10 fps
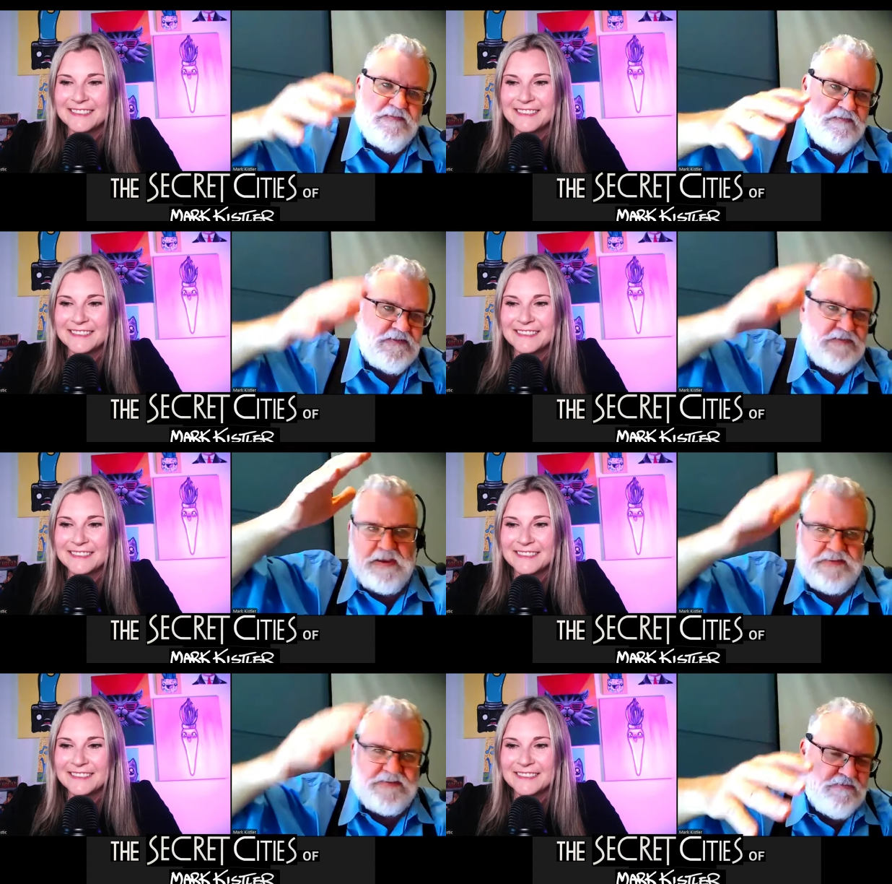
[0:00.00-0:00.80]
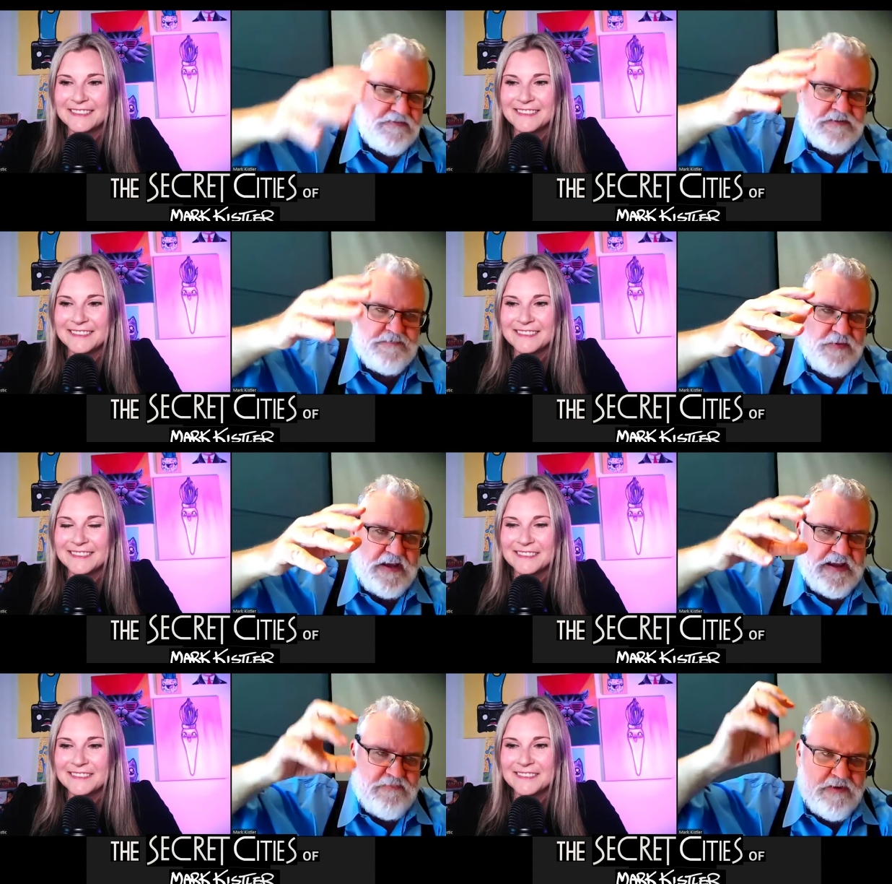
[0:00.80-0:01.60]
Speaker 1: spacesuit
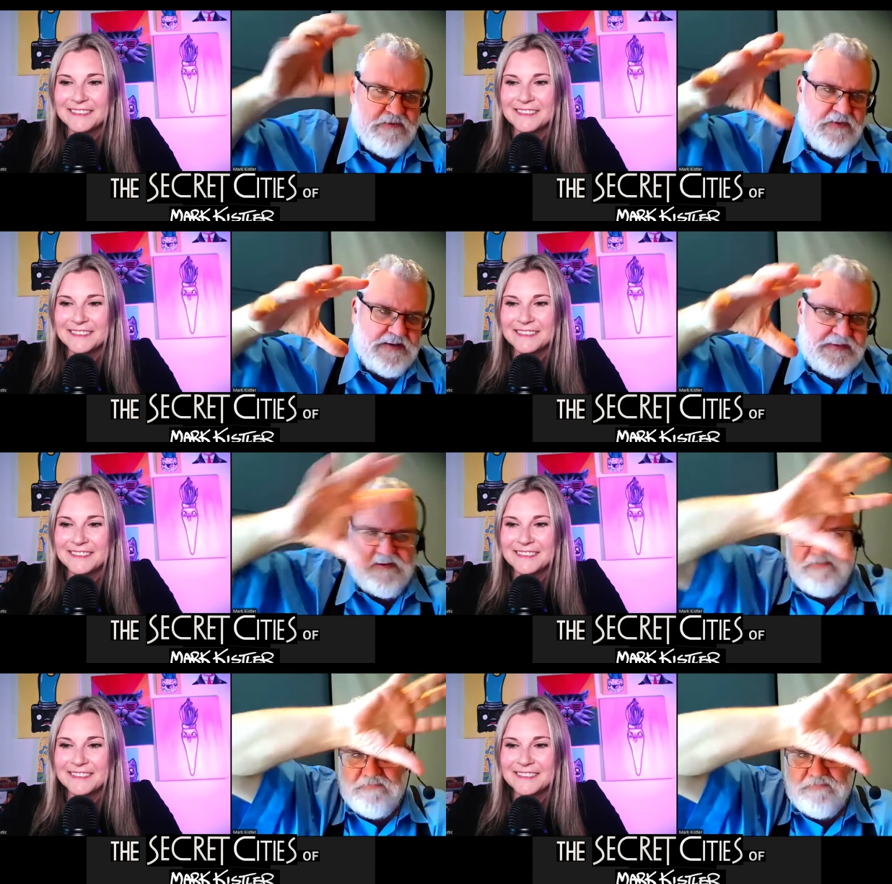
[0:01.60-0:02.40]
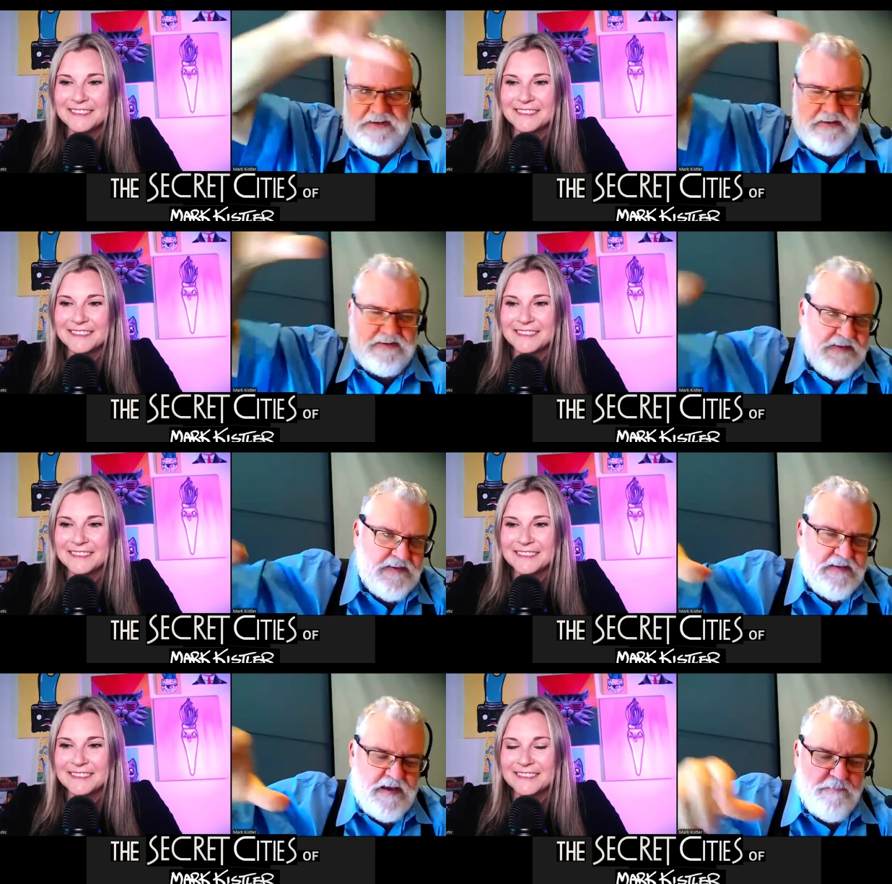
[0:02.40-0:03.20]
display. We were right there, and we did a,
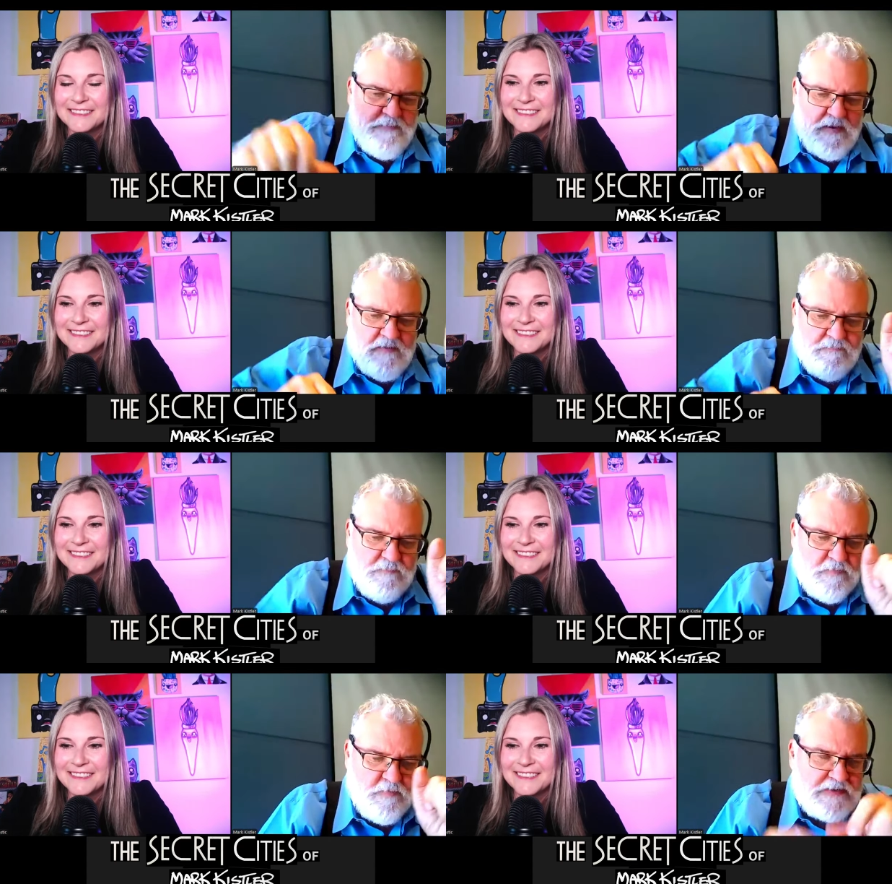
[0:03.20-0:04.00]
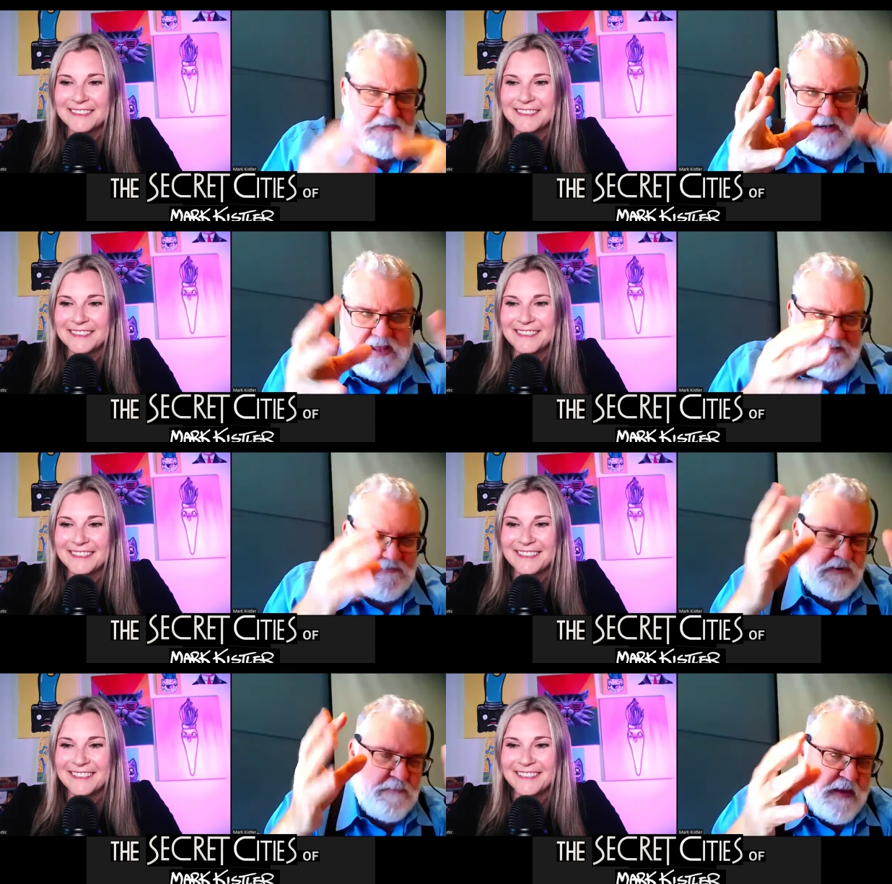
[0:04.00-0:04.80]
a, a question and answer
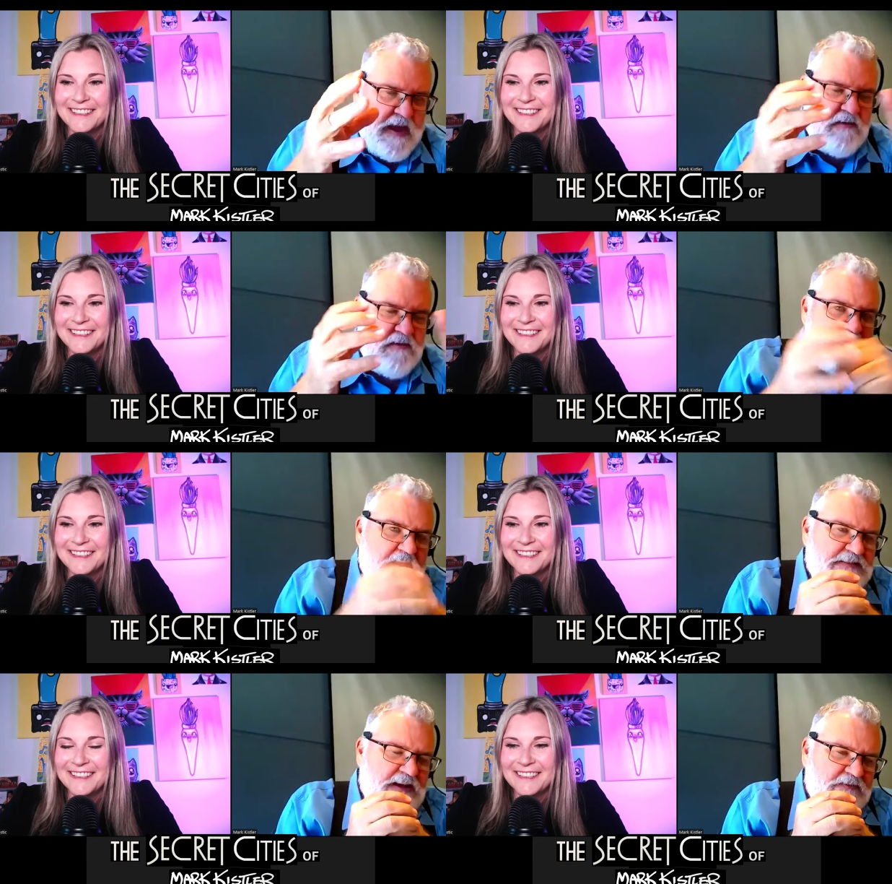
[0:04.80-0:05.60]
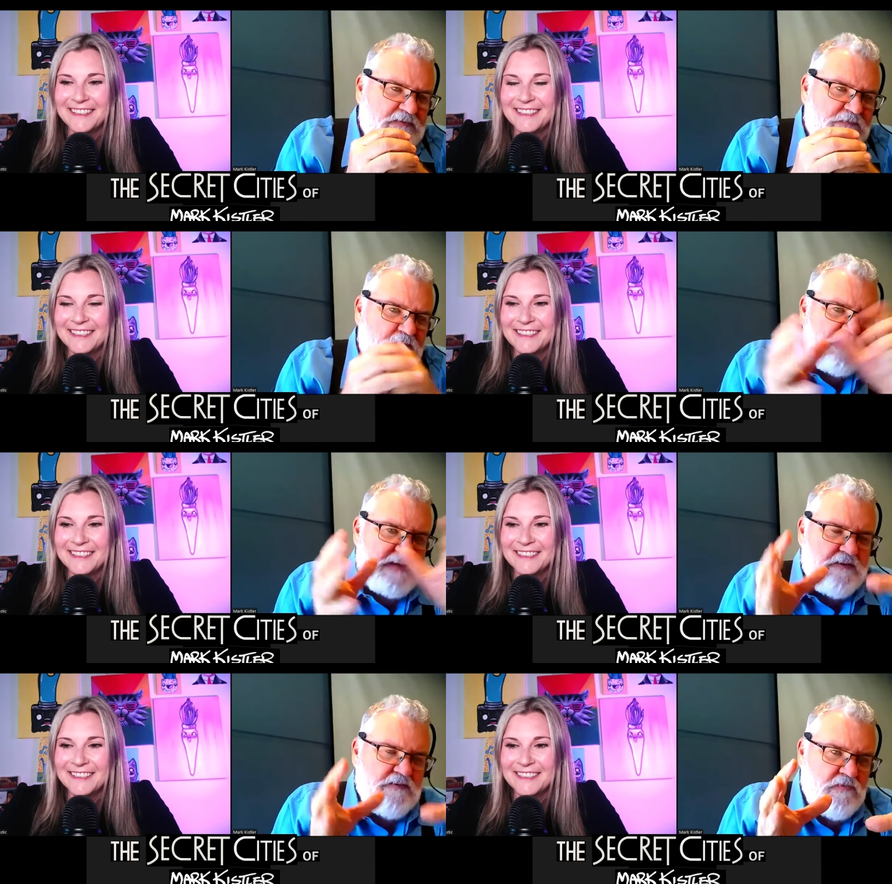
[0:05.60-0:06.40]
and a panel. And I taught the folks how
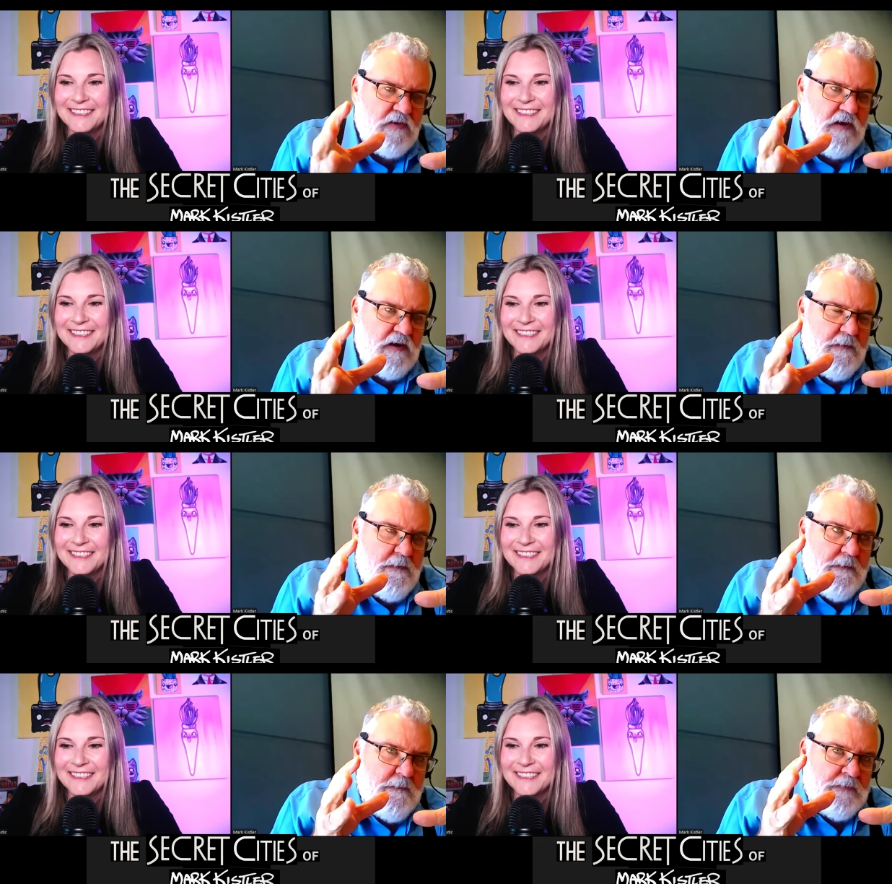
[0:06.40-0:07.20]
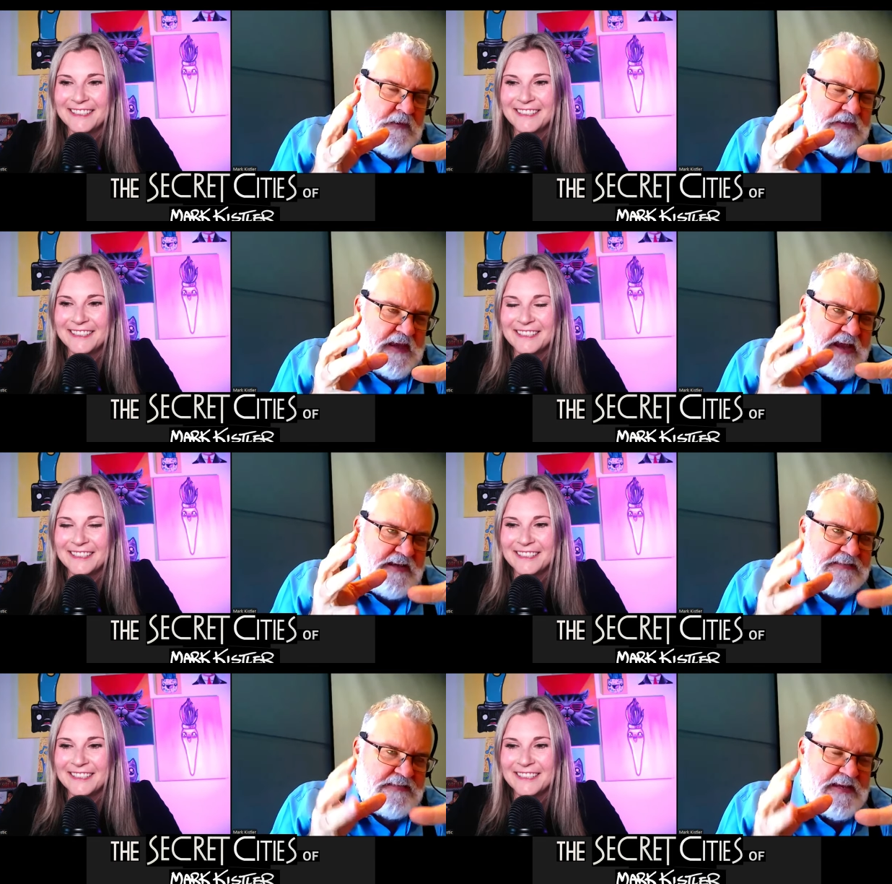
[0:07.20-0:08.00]
to draw the
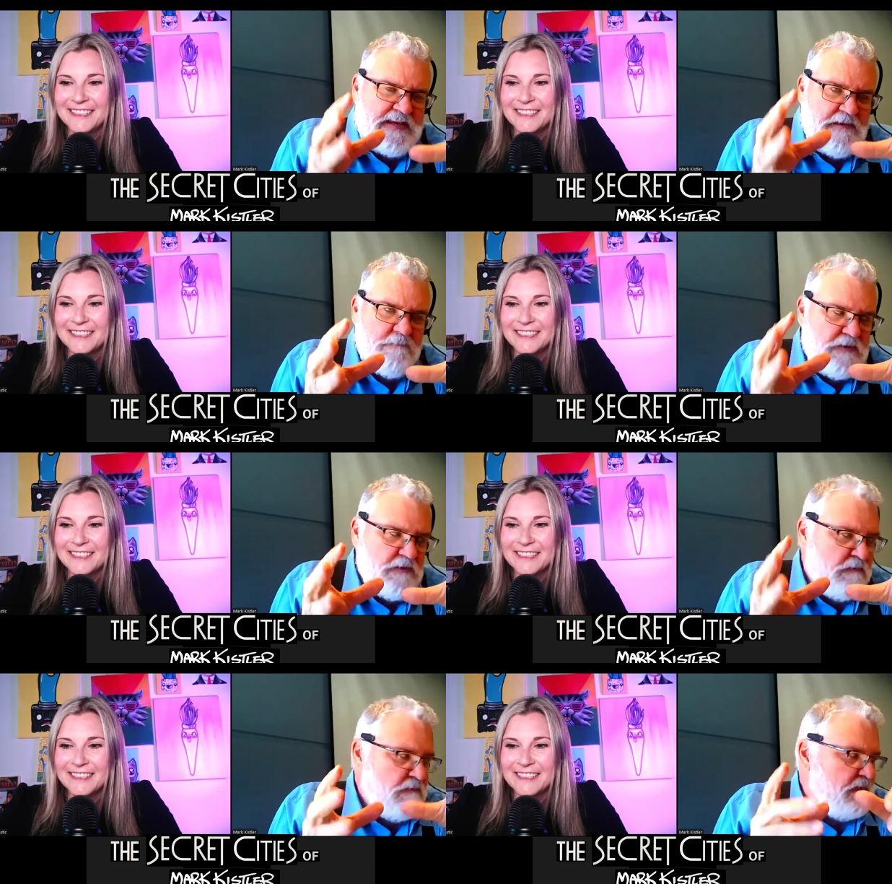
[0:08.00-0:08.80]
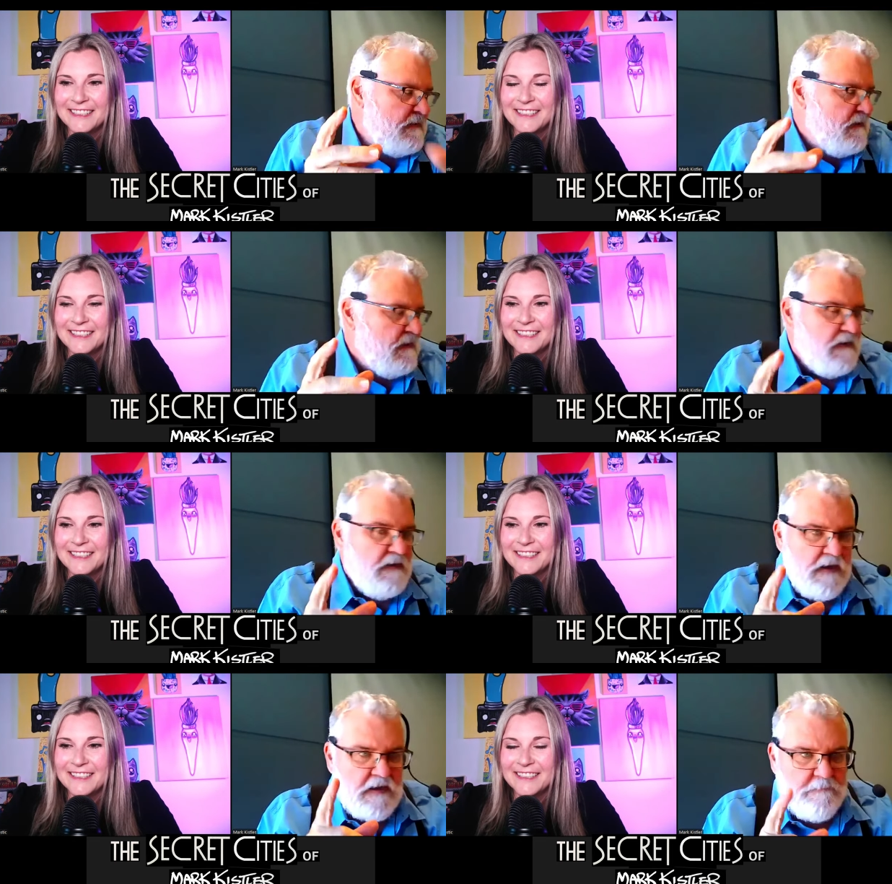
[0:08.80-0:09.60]
XEMU
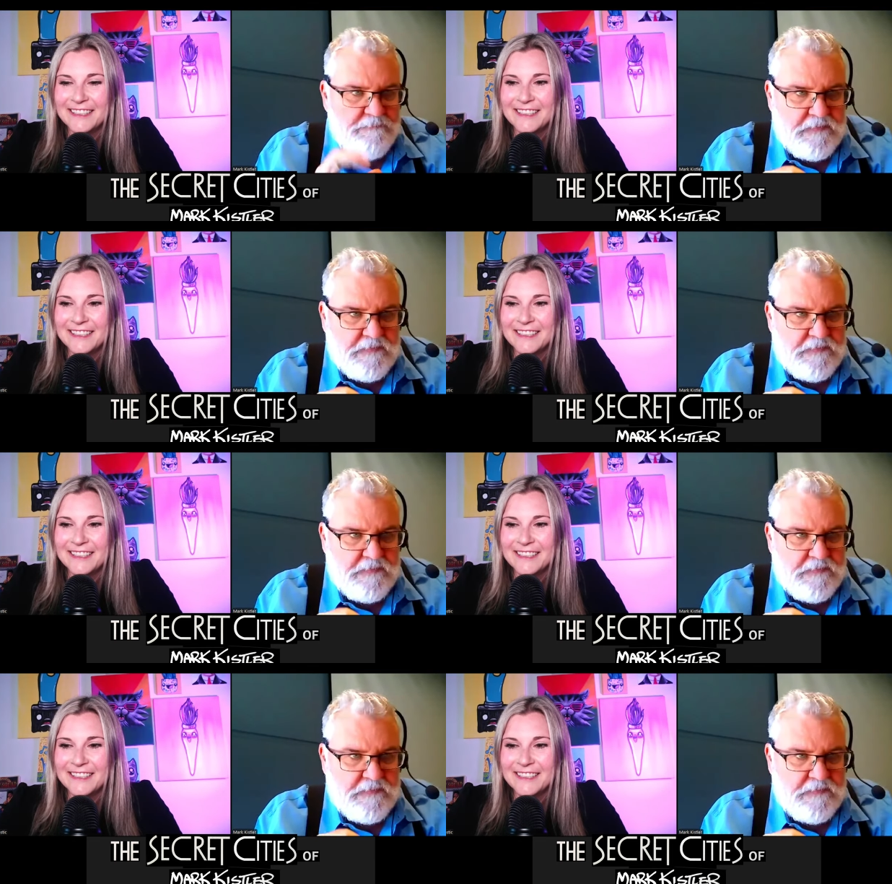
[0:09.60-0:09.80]
um,